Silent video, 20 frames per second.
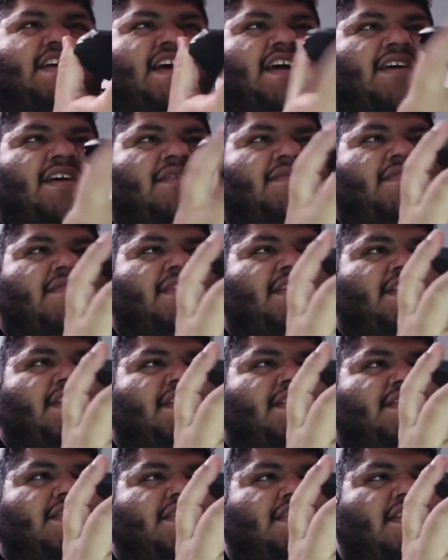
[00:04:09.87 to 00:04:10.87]
Ave and
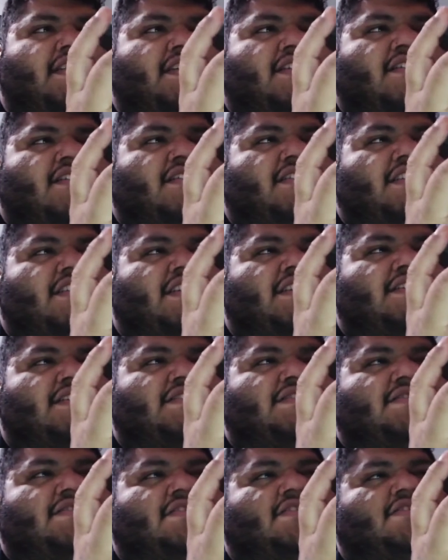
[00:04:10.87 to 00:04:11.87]
then
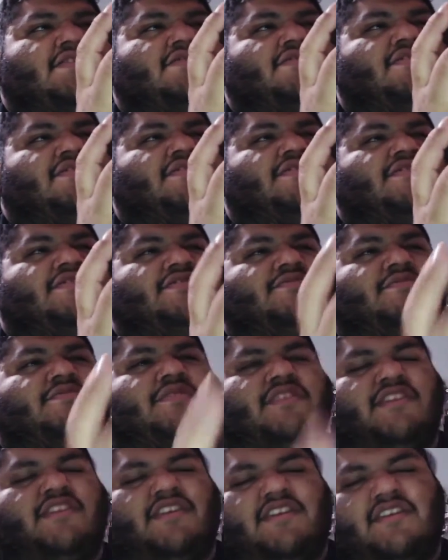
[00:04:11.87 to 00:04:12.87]
East
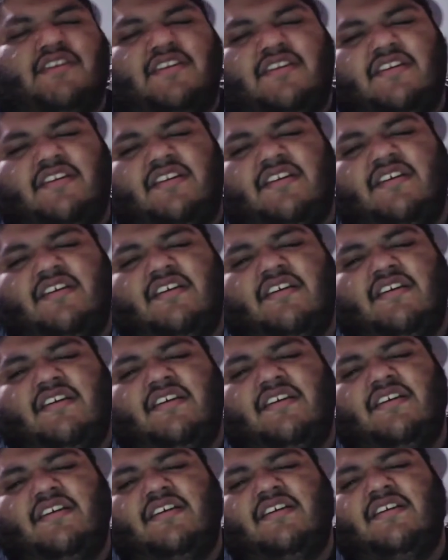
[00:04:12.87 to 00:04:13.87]

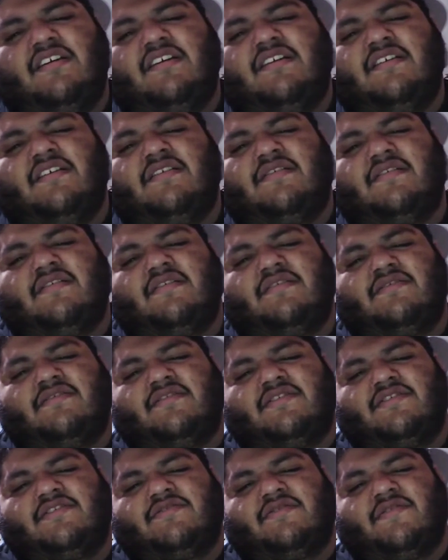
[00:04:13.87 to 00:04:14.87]

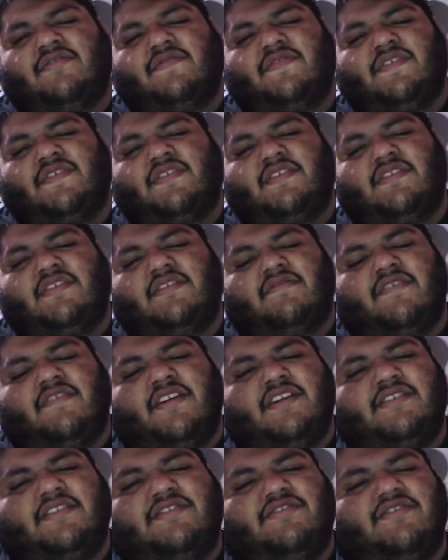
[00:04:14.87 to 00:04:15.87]
125th,
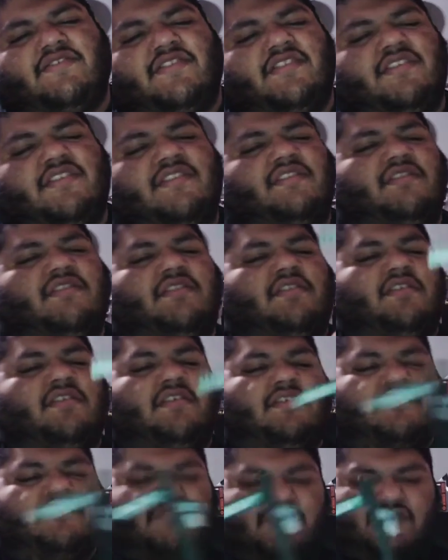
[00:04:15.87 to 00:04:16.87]
right, Street,
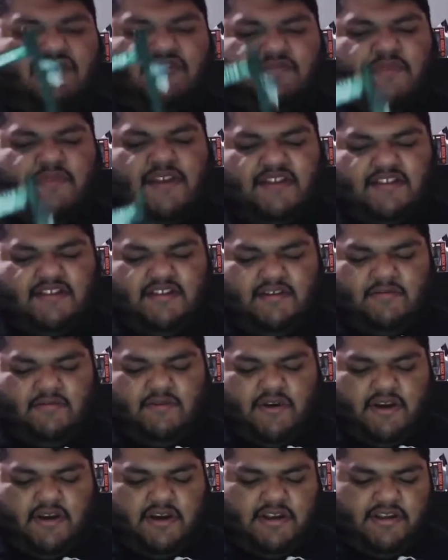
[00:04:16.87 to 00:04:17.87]
which is basically
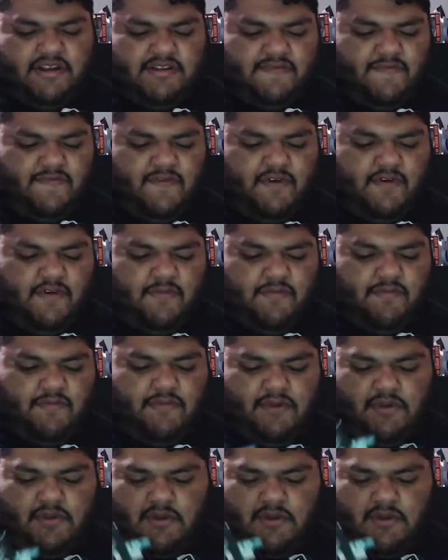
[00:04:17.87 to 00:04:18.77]
where he's from.